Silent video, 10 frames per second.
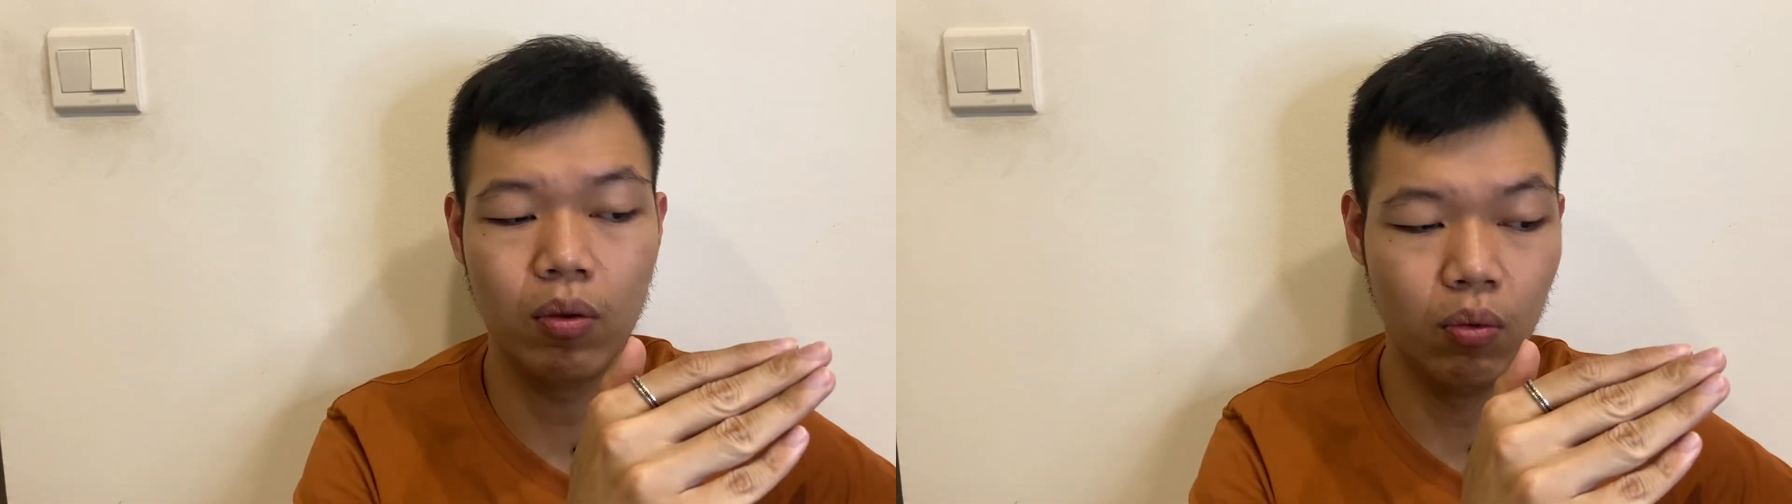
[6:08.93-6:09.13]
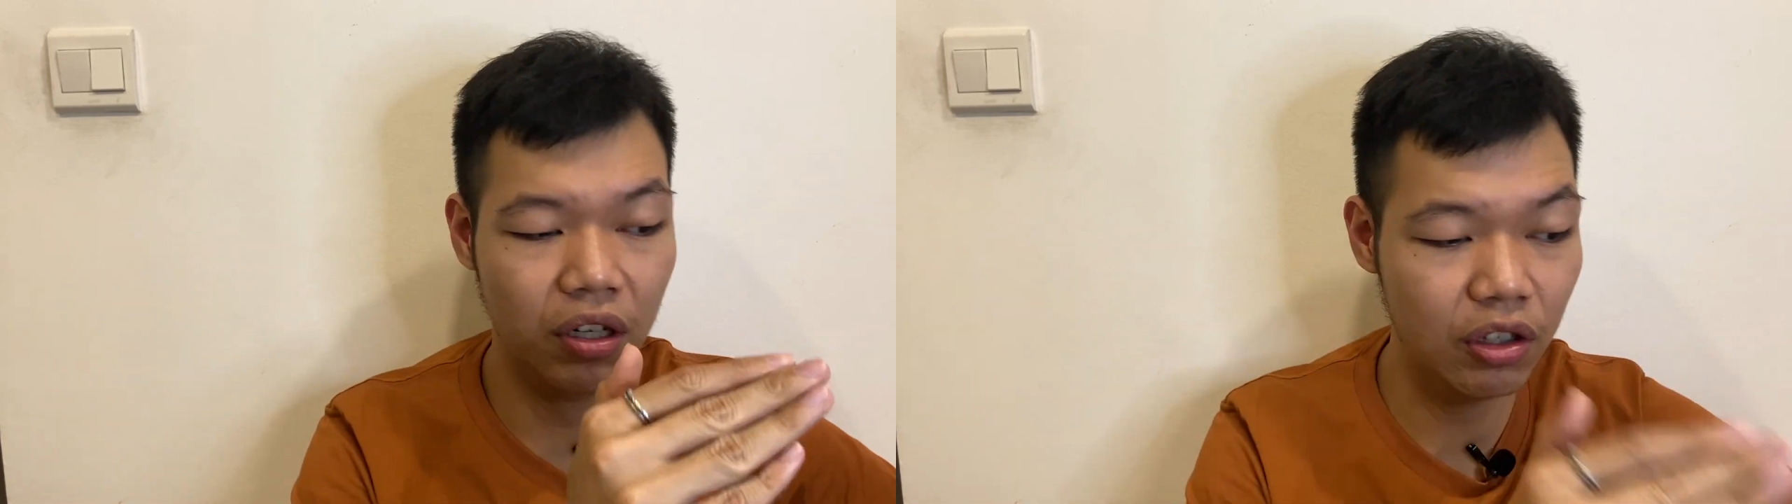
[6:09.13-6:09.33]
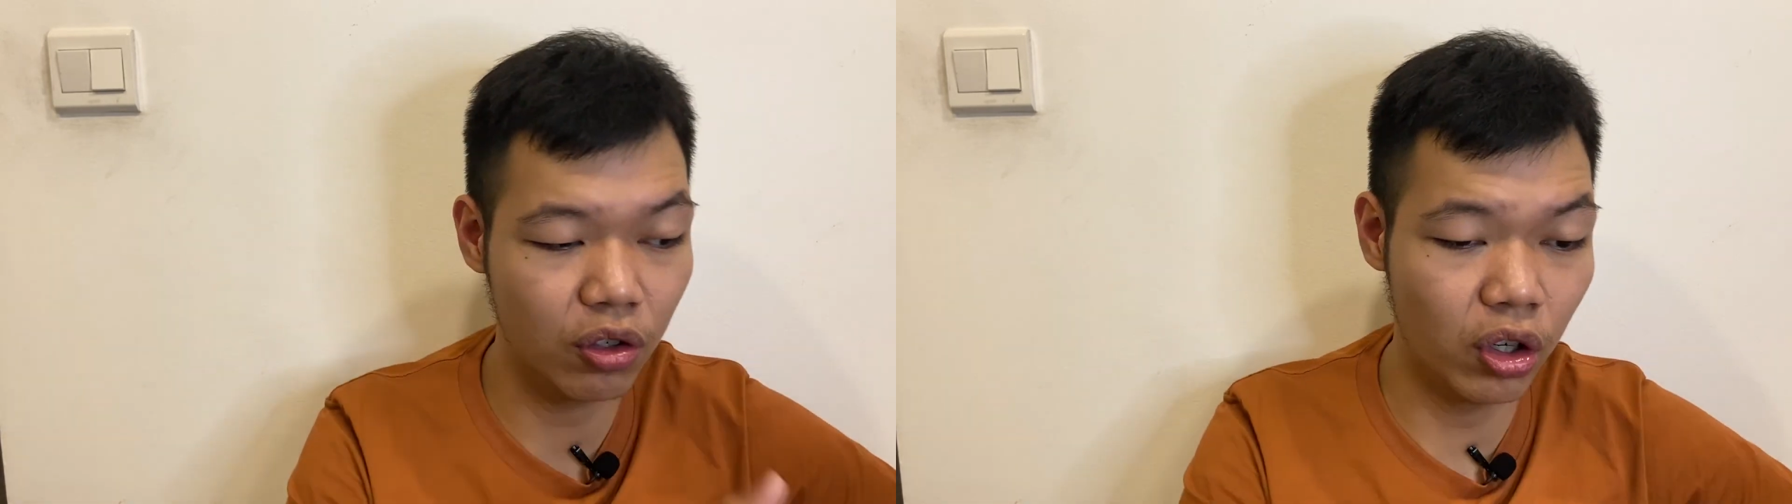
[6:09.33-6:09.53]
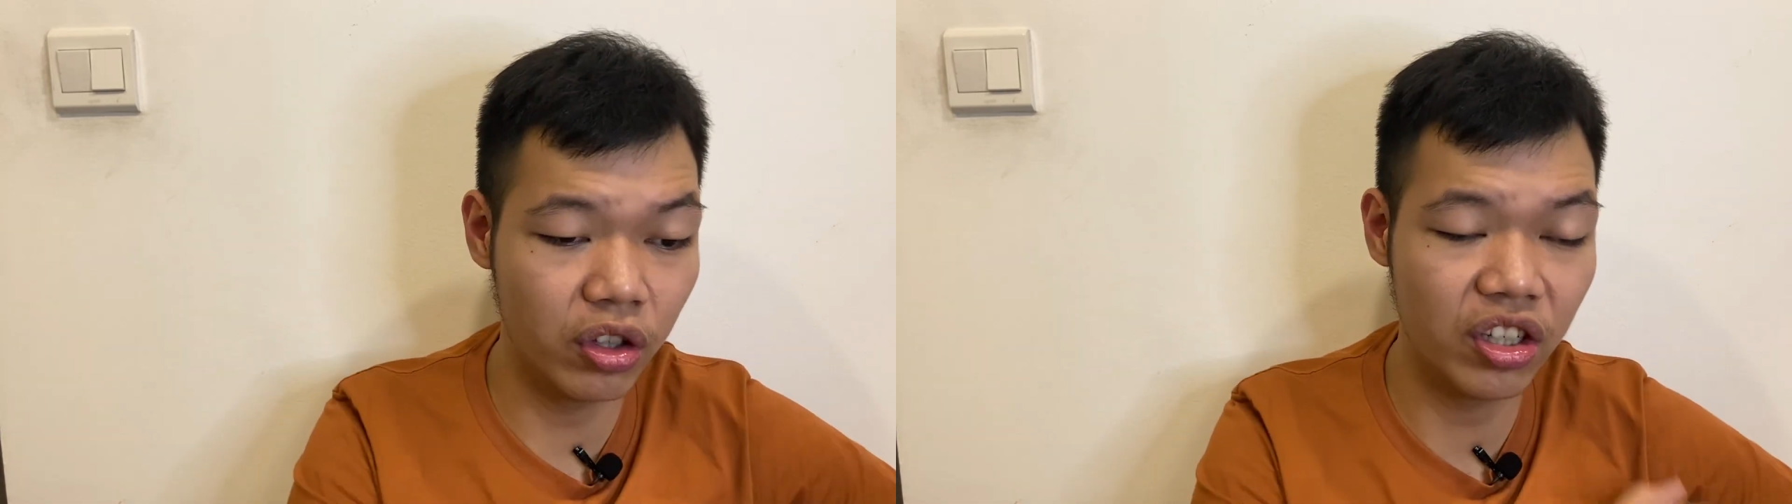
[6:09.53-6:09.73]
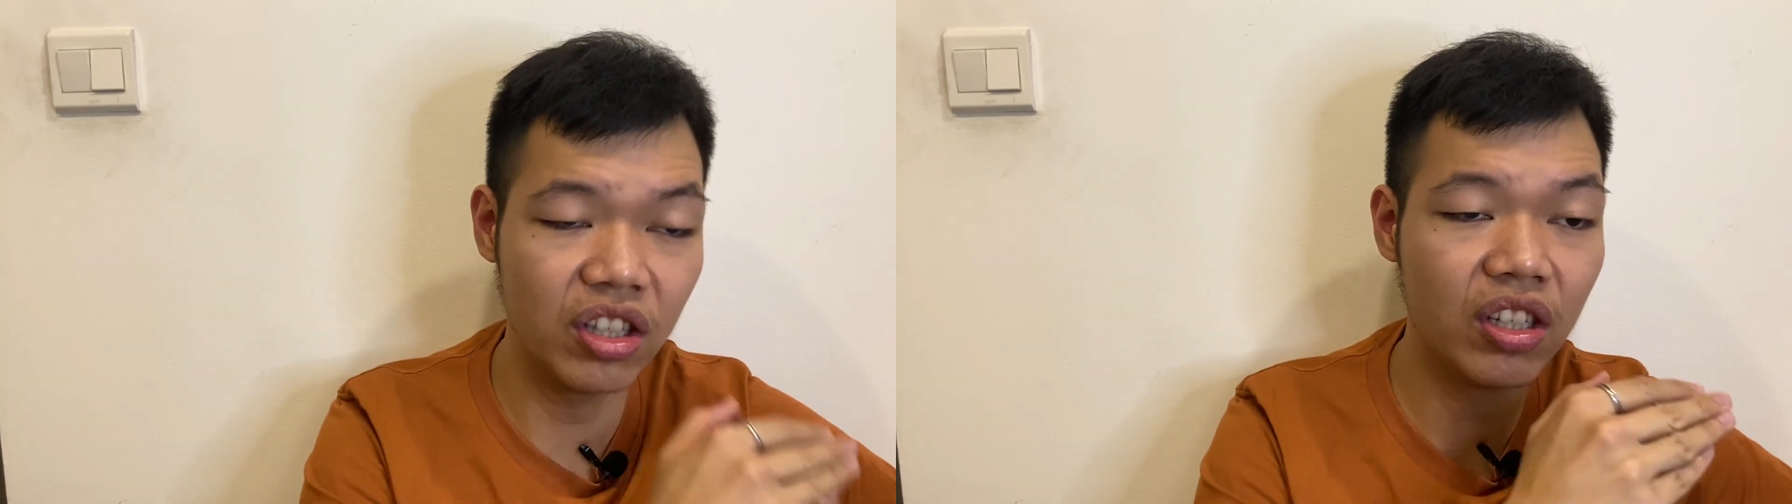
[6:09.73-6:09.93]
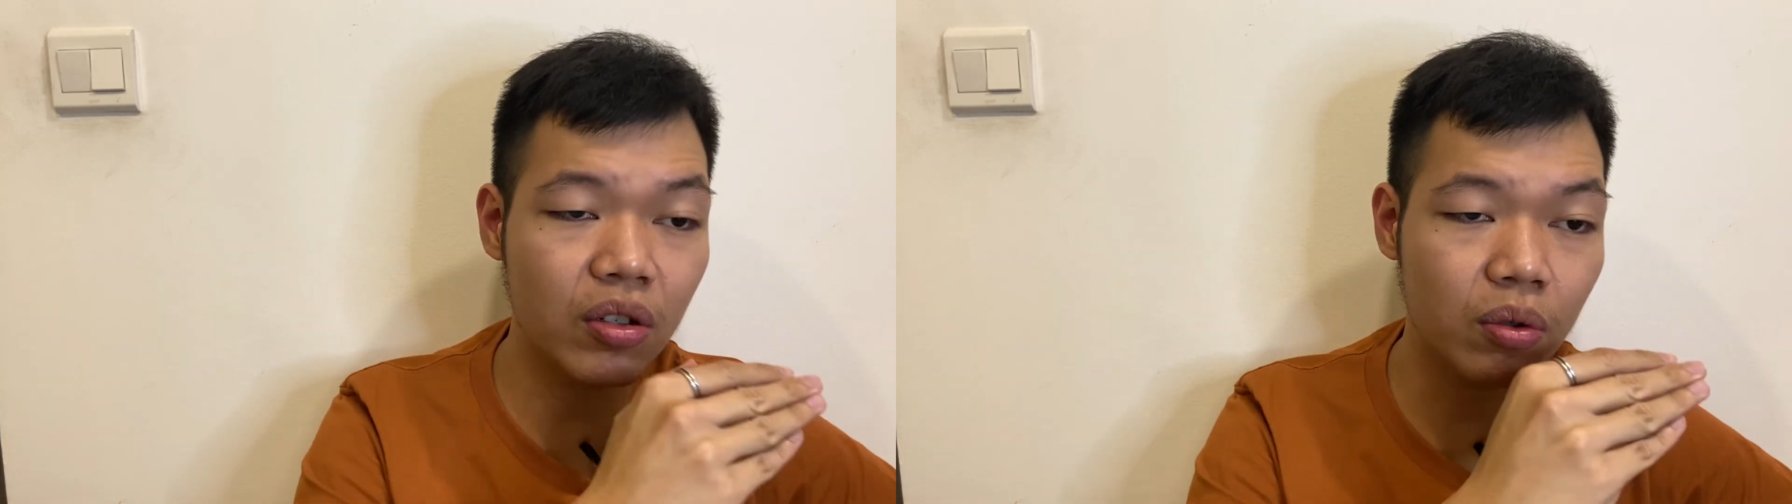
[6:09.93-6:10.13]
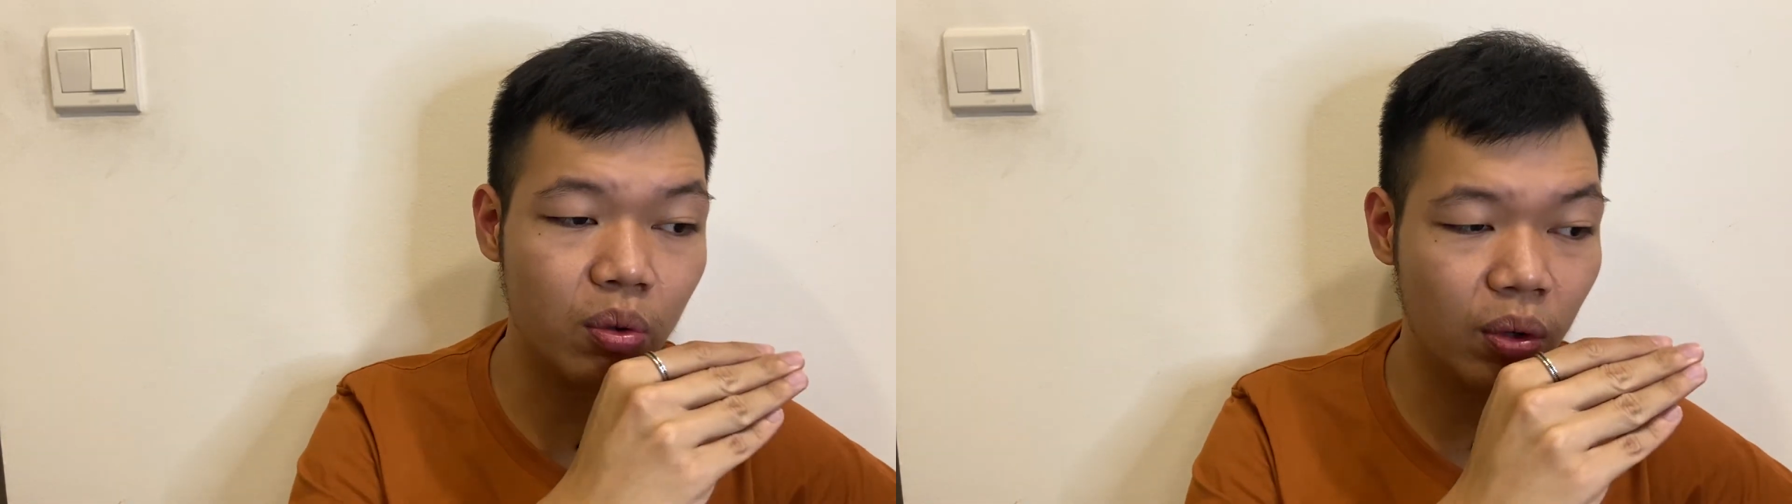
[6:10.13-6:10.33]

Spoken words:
were to continue